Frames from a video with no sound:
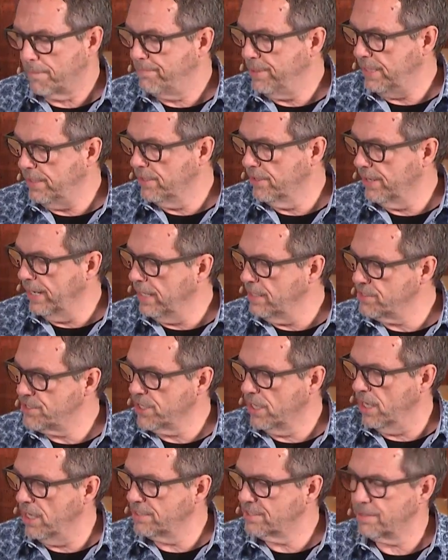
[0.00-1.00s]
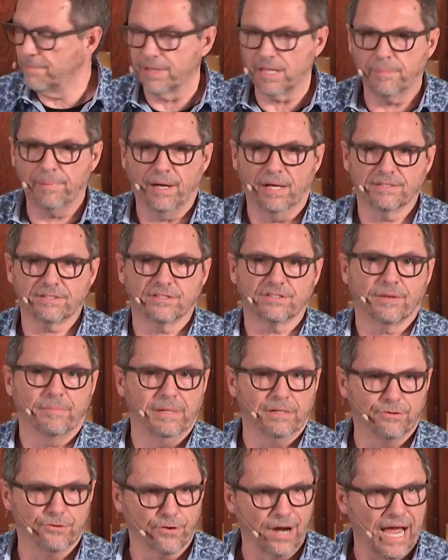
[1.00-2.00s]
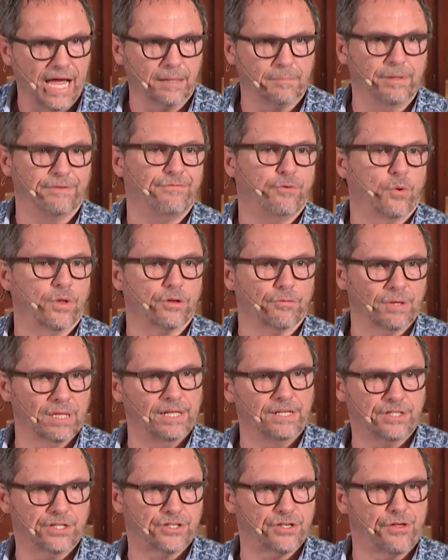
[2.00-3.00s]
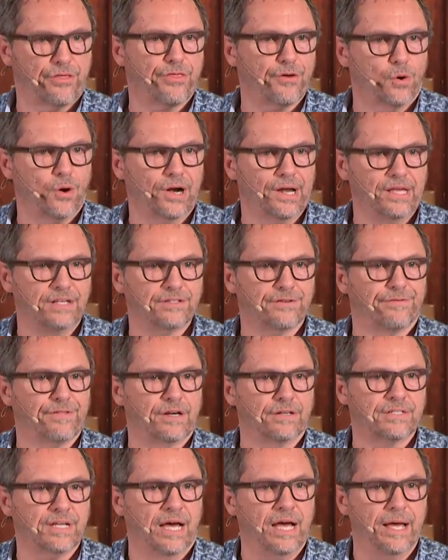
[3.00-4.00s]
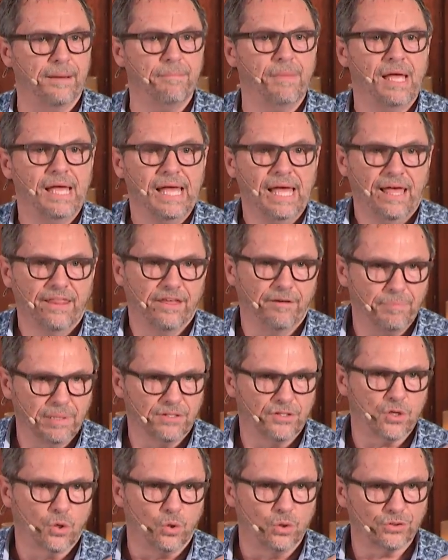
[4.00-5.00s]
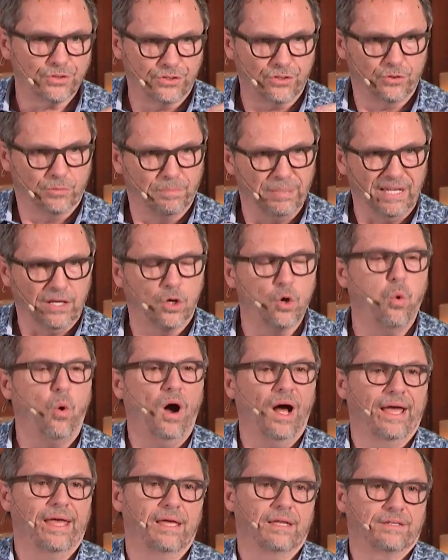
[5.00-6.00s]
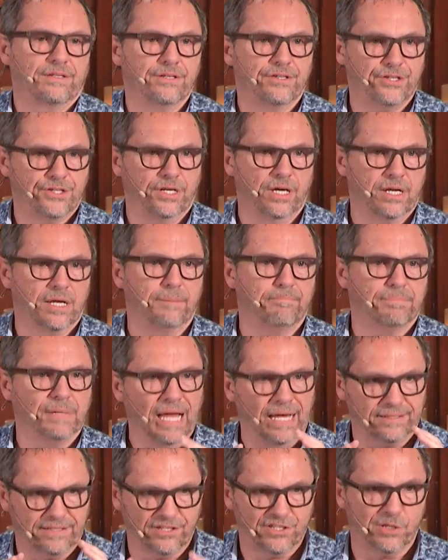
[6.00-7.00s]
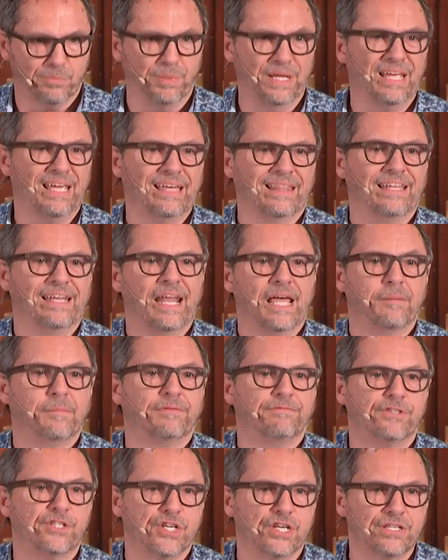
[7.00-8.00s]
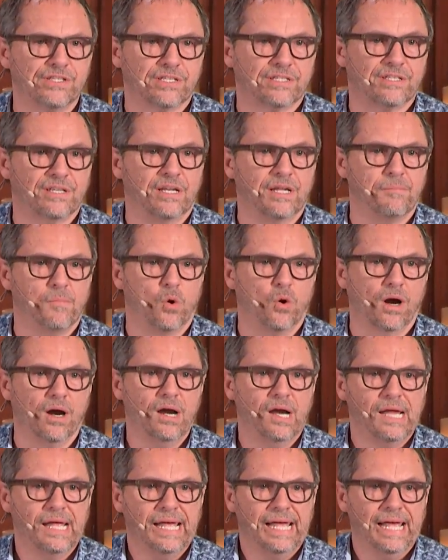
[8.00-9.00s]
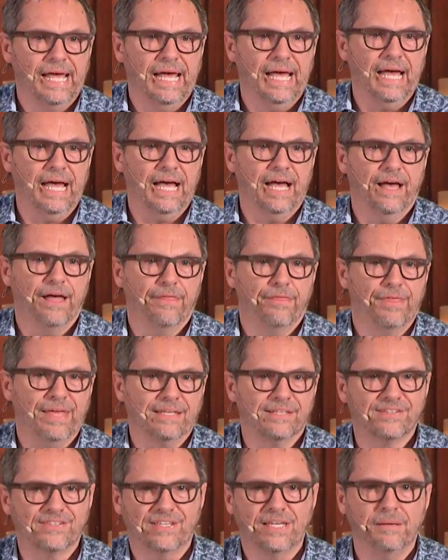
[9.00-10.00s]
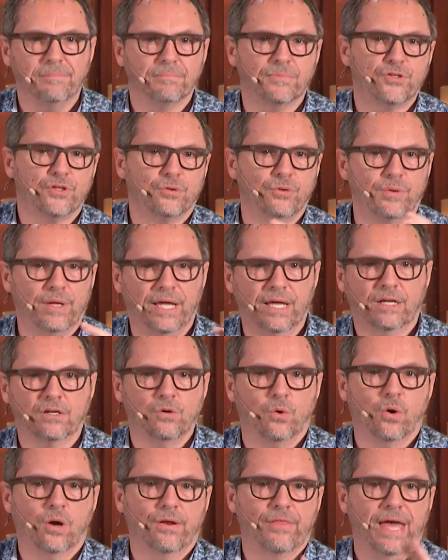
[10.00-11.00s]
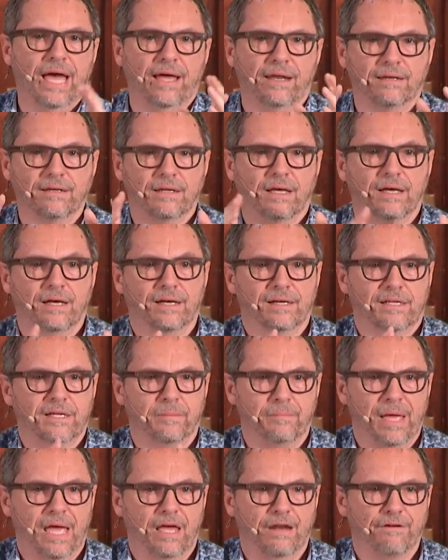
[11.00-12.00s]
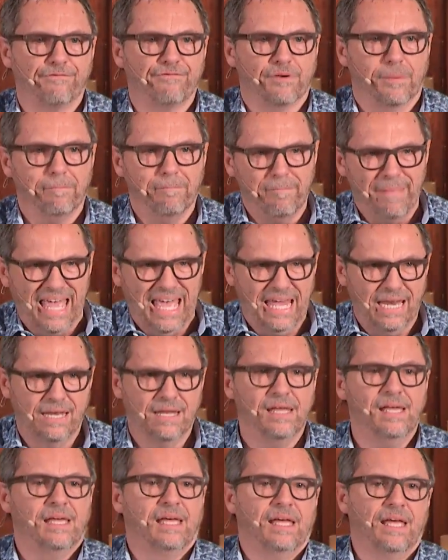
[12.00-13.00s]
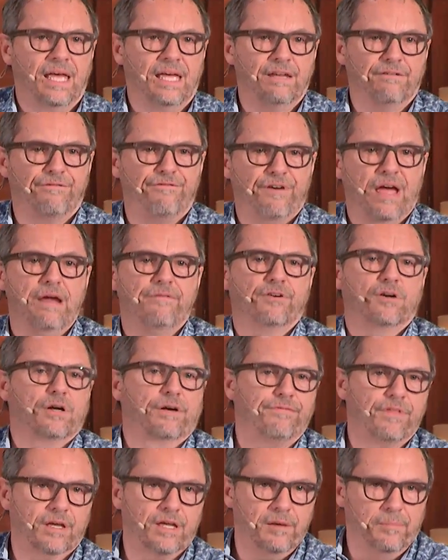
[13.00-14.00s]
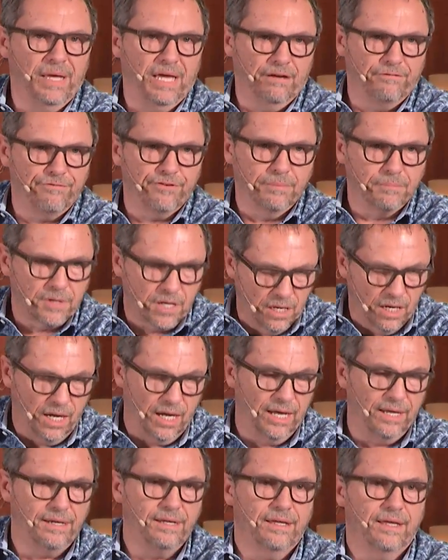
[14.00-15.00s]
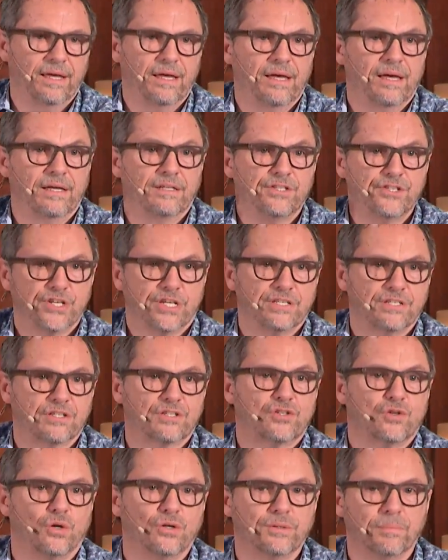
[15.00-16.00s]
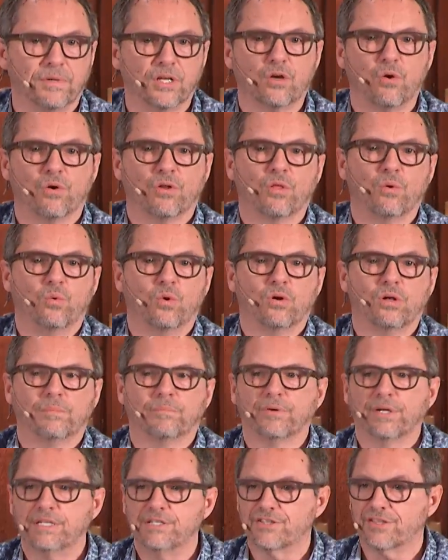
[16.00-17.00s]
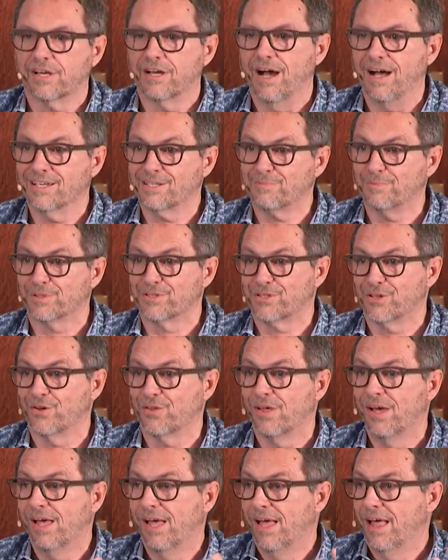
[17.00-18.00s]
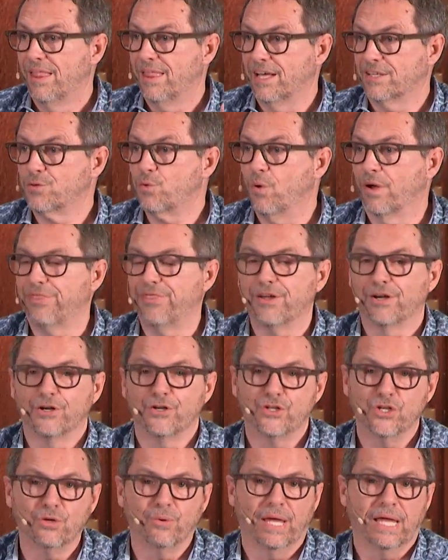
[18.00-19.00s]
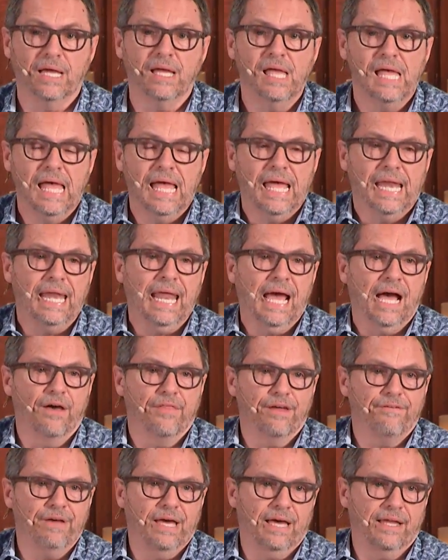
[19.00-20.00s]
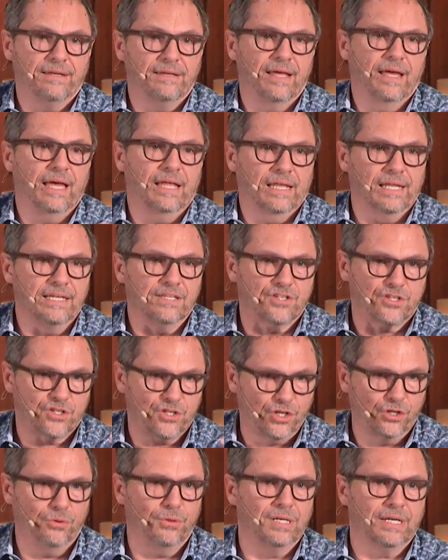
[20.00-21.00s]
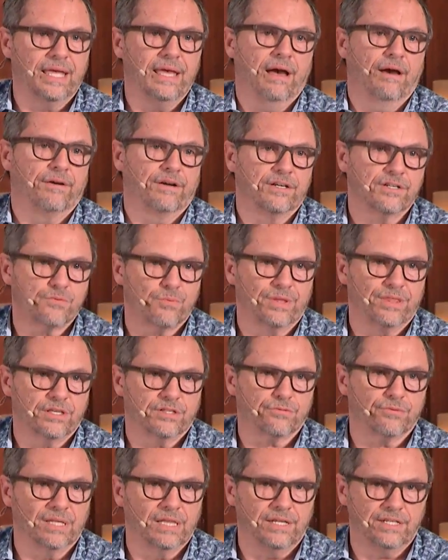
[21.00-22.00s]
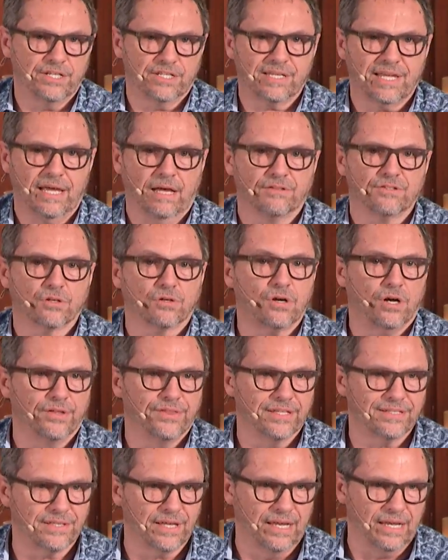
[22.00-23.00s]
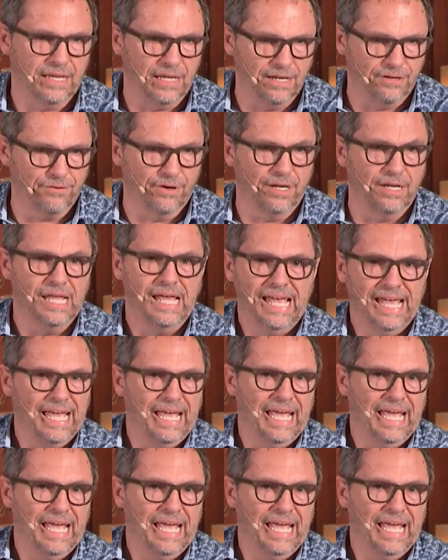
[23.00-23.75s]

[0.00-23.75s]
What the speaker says: Peter and John, some of the apostles, have been dragged before the religious authorities of their time. They've been told to be quiet, to shut up, not to speak in the name of Jesus anymore. They seem to ignore that command from men in favor of the command from God. Jesus told them to go into the world and preach the gospel. So that's what they're doing. Now they've had at least two encounters with this religious council called the Sanhedrin.